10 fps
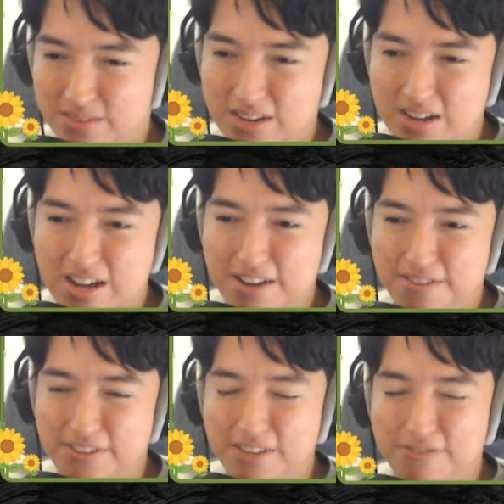
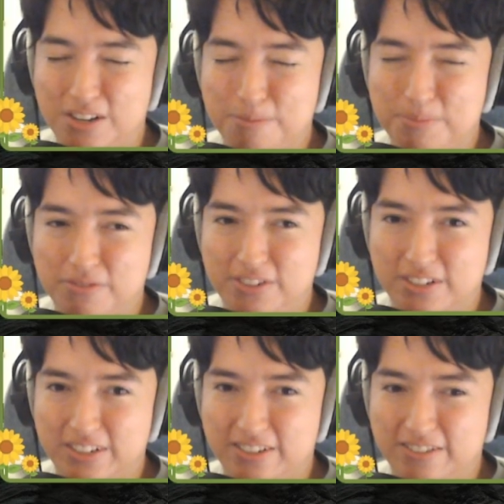I've not been
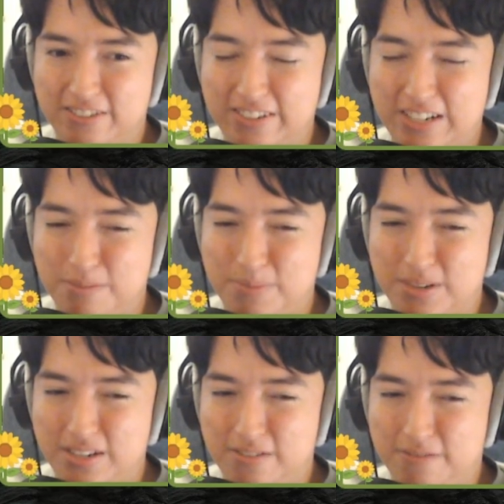feeling great, but
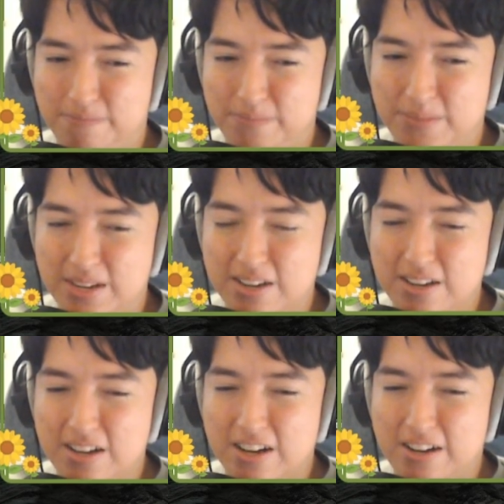
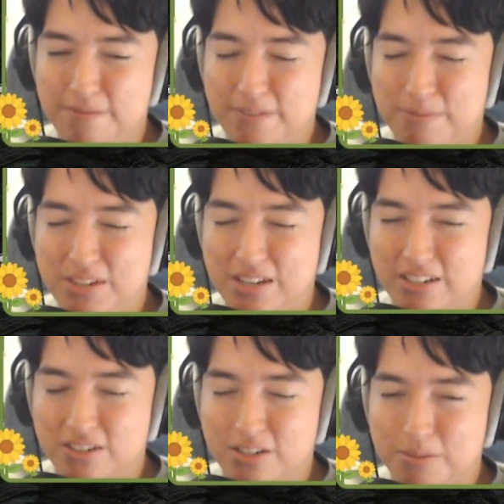I'm taking
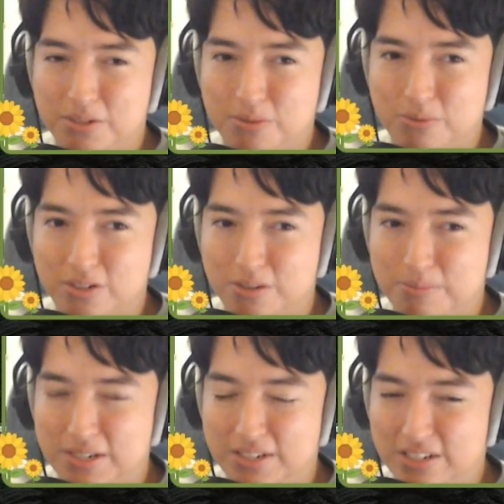steps to work on
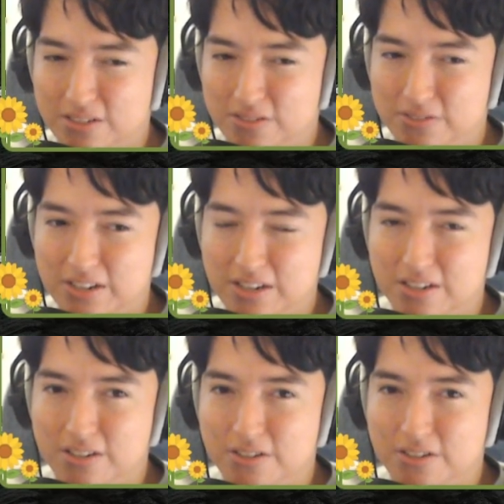myself, and